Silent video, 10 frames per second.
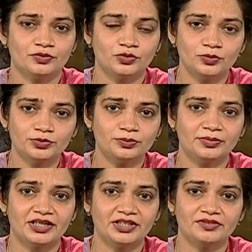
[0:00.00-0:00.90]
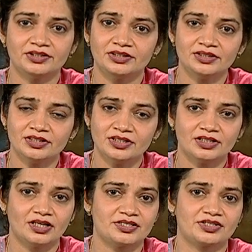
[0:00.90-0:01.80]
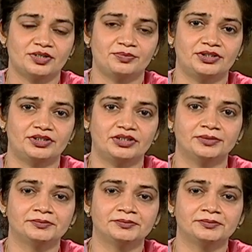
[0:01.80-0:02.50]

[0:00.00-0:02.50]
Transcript: whom to marry within the caste community.